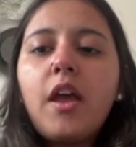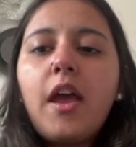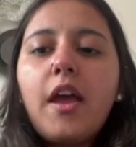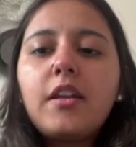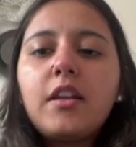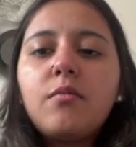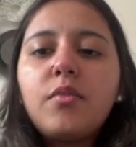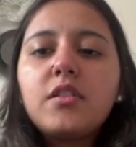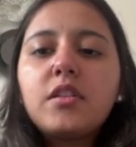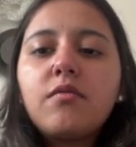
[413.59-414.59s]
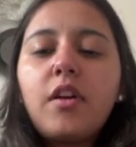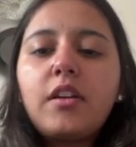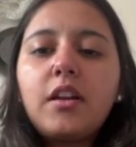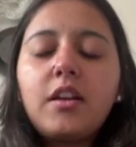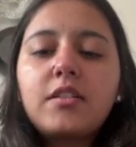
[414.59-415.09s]
an in-person
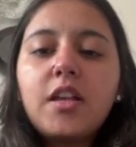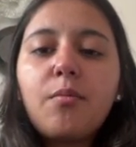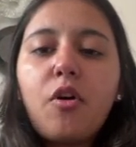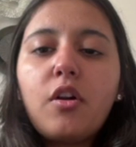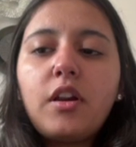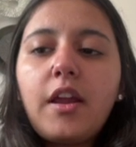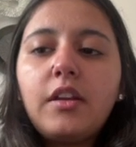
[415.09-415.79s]
final exam online,